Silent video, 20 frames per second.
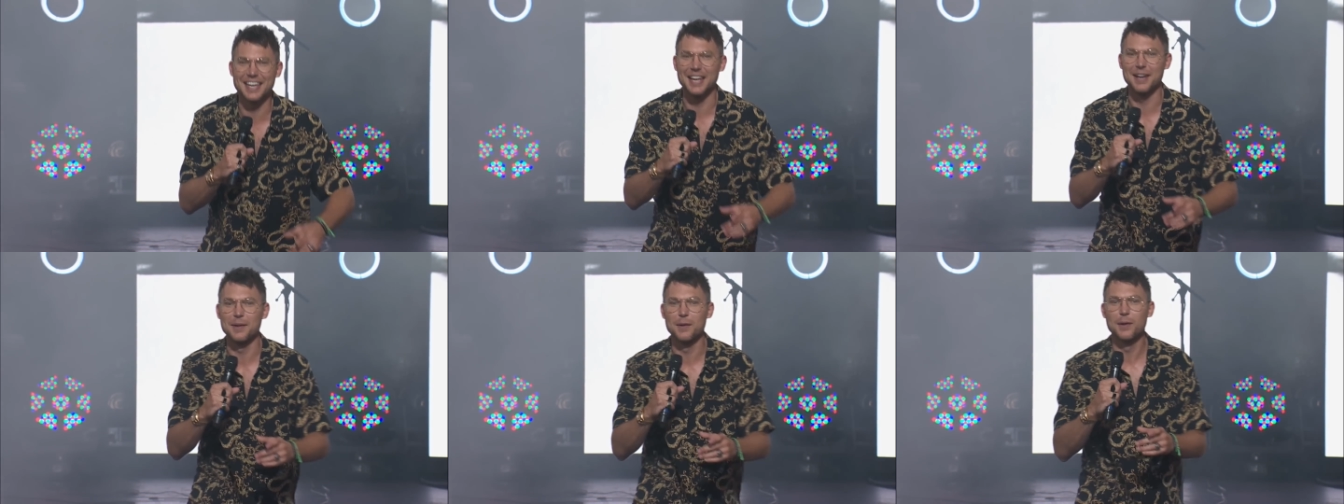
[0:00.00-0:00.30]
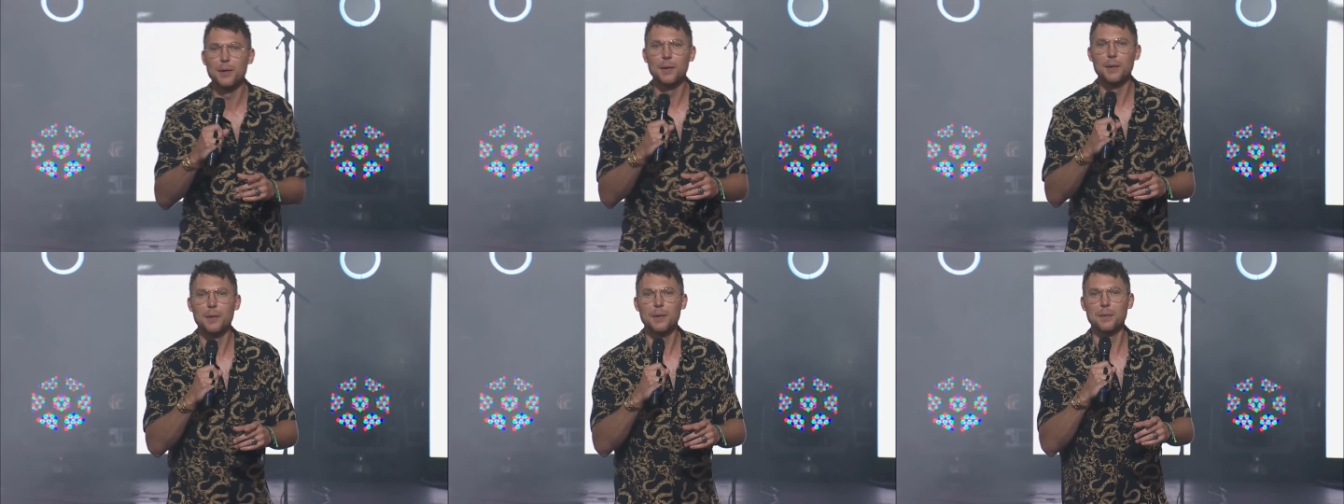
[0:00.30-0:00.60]
okay.
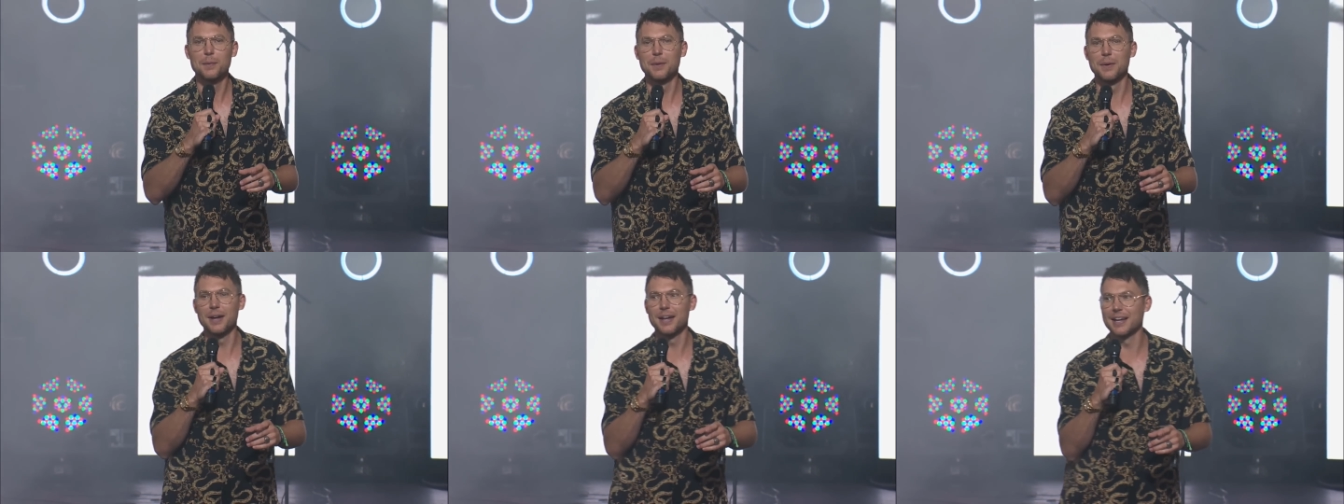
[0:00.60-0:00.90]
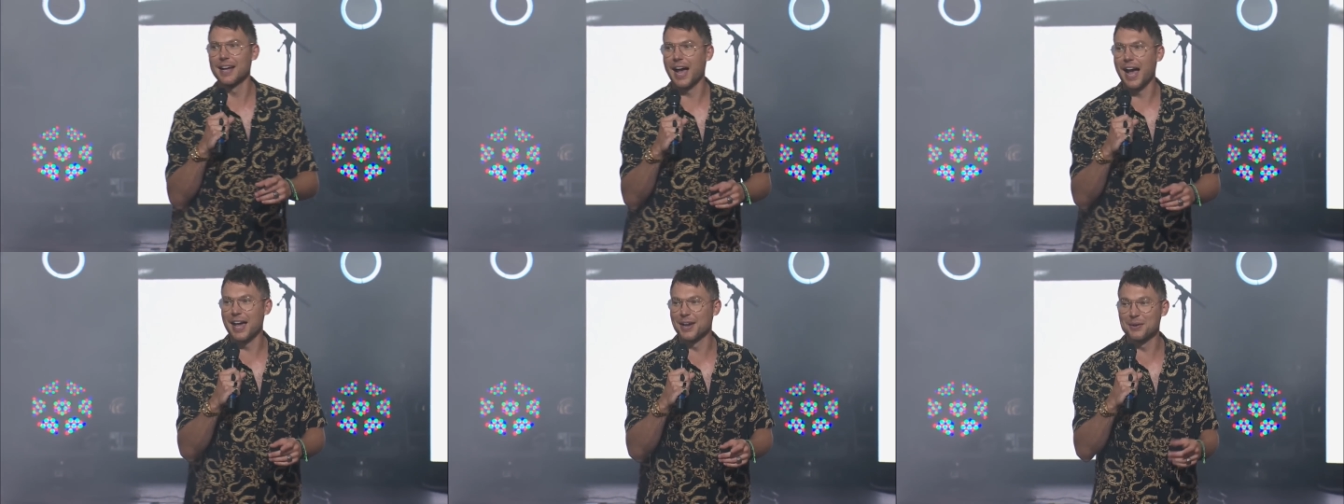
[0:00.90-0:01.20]

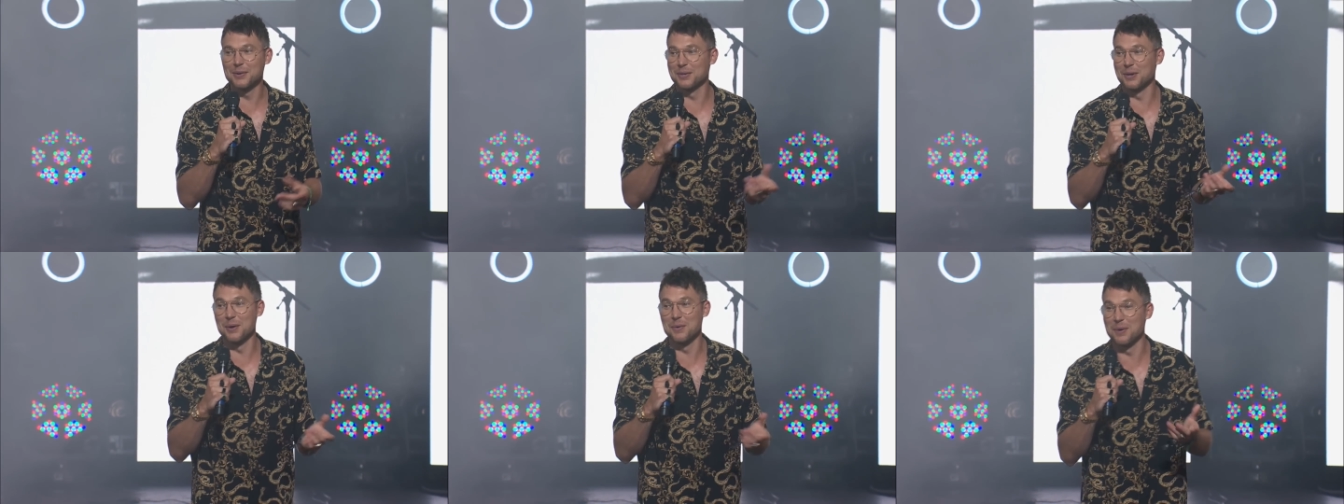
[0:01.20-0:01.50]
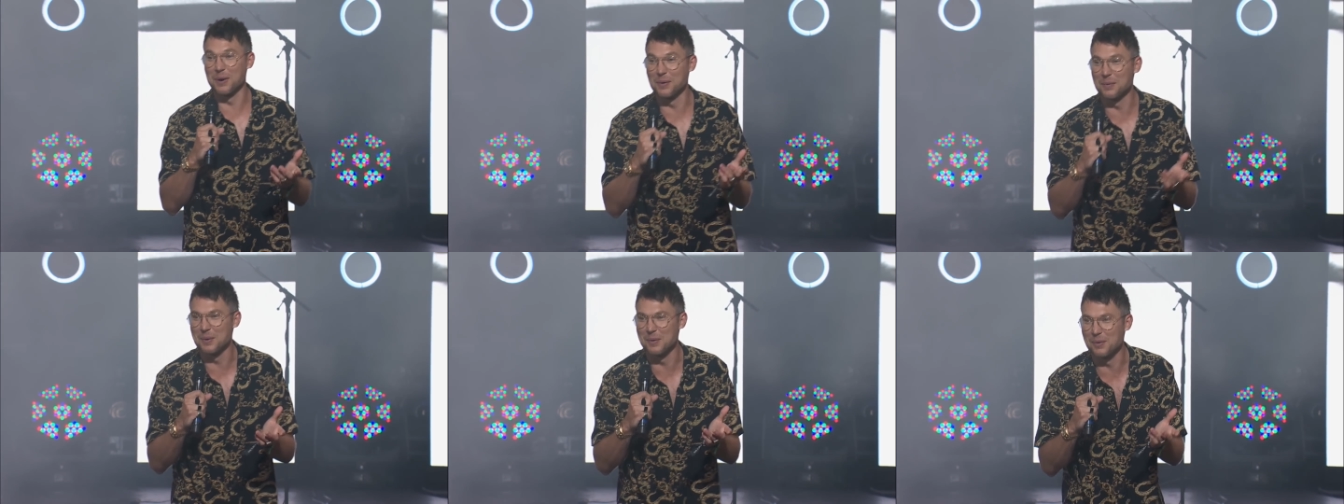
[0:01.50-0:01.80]
I don't know
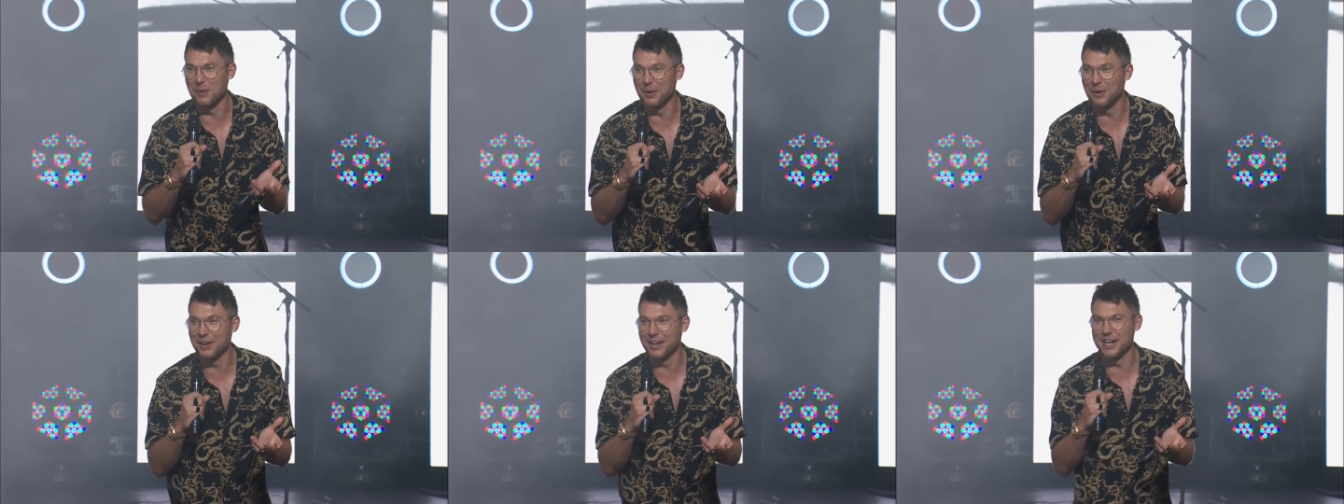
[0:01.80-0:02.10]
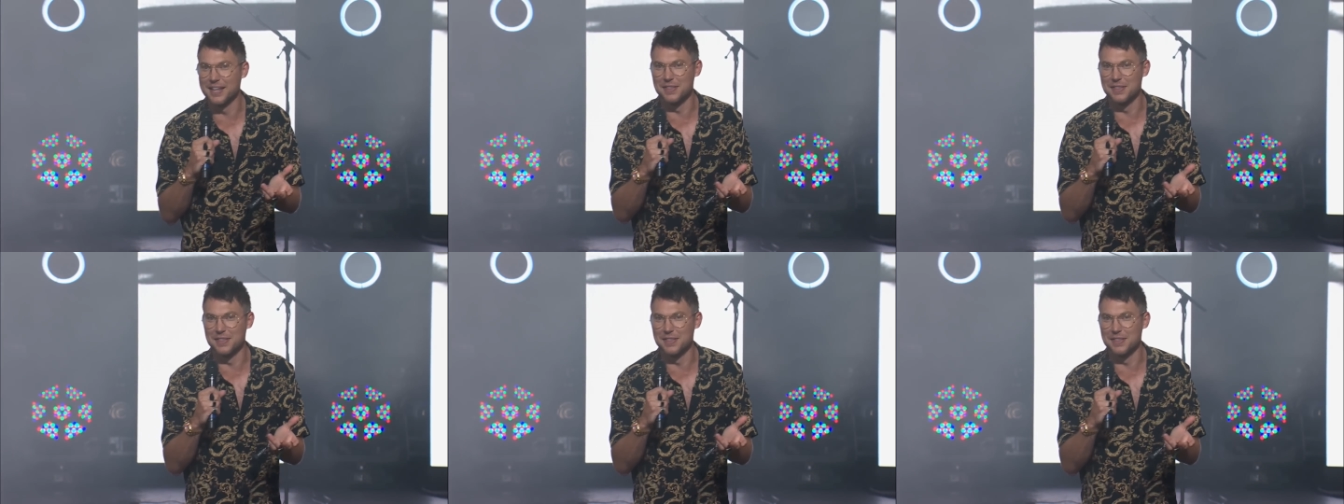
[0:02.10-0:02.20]
where we were